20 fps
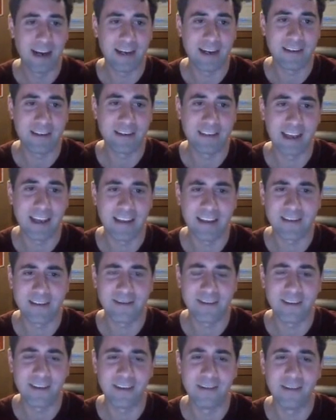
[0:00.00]
I should say.
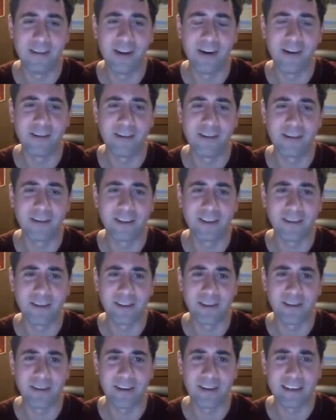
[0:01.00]
That's sort of the long story
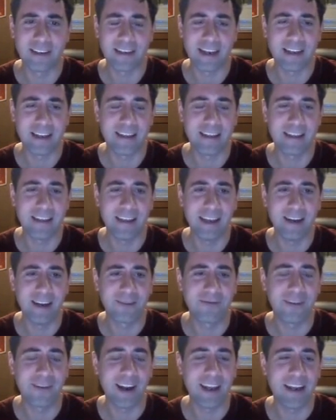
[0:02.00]
short is I
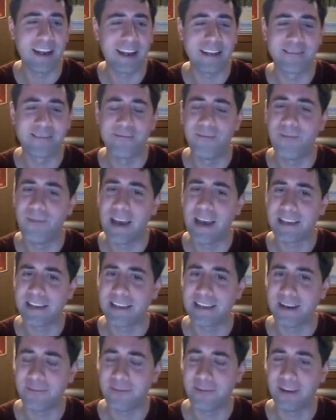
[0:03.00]
think Riot has
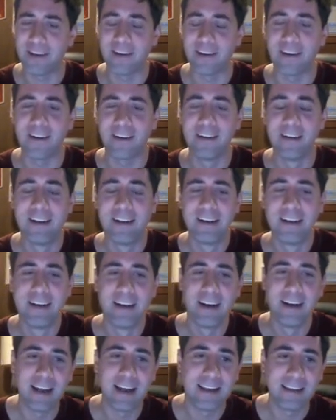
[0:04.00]
messed up here.
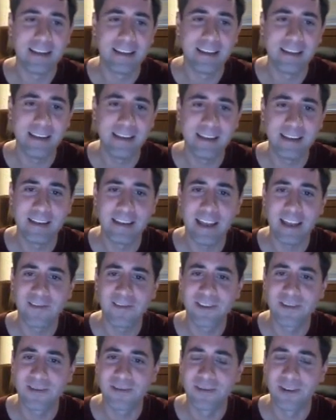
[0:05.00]
I think that
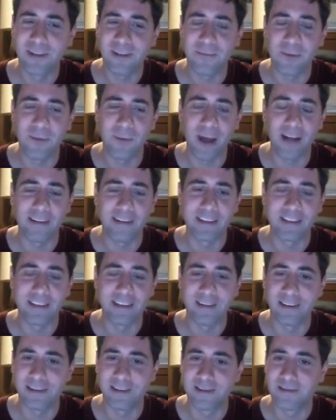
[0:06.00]
they've screwed up the
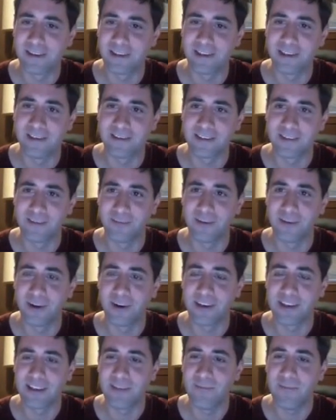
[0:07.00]
balancing on traditional
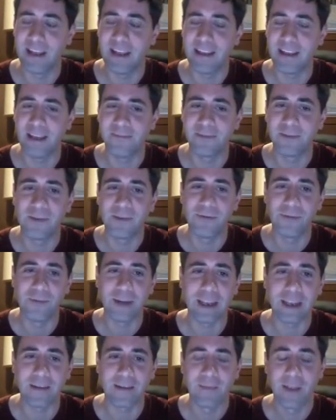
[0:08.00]
supports and made them too
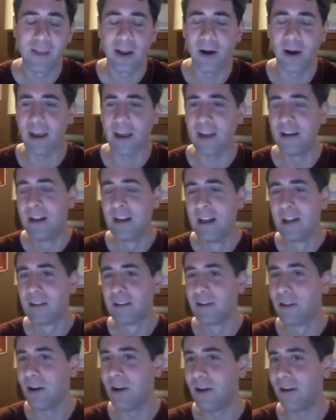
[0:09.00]
weak. Okay,
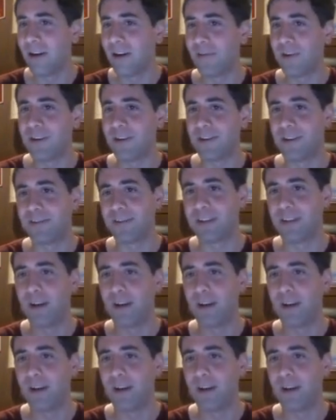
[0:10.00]
longer version.